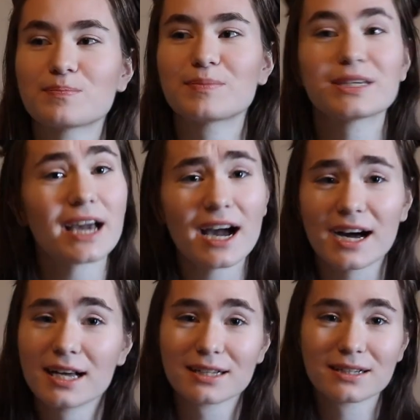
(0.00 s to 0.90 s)
But
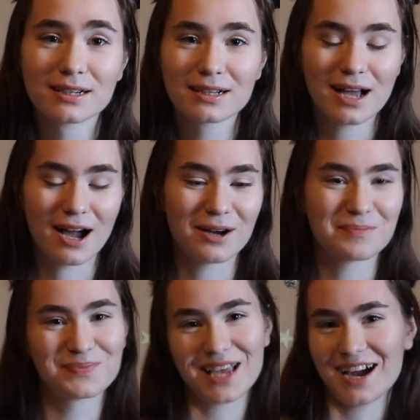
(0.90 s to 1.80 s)
yeah,
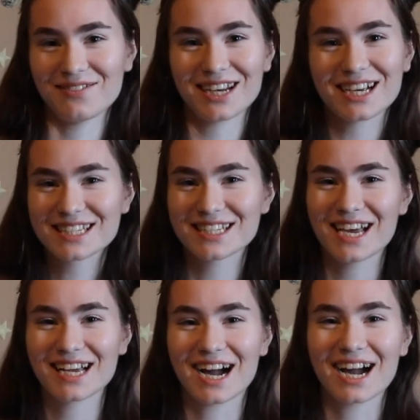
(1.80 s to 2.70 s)
have a nice
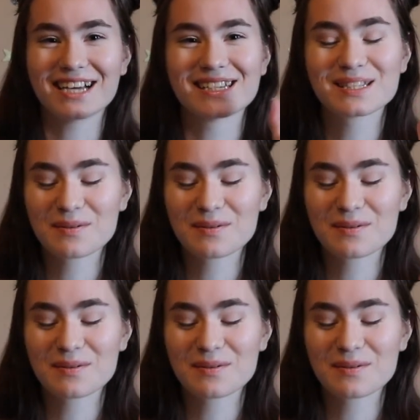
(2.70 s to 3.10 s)
day, guys.